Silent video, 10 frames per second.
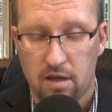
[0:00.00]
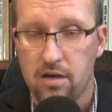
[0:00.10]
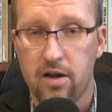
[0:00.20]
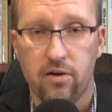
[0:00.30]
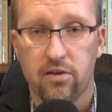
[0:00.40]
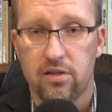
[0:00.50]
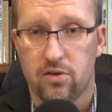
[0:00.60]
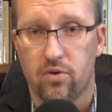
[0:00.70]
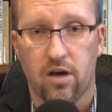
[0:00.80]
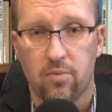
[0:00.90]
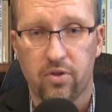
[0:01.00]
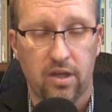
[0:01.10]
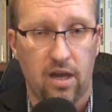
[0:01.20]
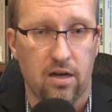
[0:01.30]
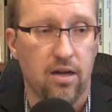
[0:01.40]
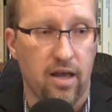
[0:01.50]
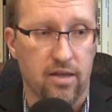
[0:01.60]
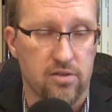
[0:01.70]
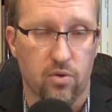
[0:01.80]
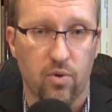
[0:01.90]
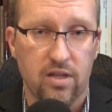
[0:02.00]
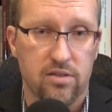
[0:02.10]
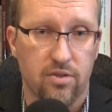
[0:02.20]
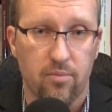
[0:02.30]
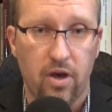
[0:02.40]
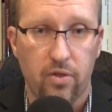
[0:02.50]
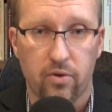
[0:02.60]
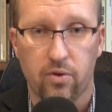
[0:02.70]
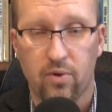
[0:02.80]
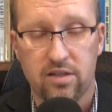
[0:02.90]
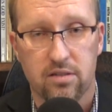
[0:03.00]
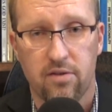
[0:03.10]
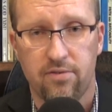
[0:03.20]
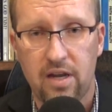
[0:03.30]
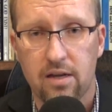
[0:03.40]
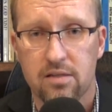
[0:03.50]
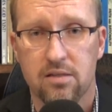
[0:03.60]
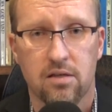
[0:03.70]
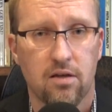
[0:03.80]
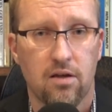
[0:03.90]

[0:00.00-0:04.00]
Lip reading: nearly so complicated as the rights of the mother and the rights of the fetus.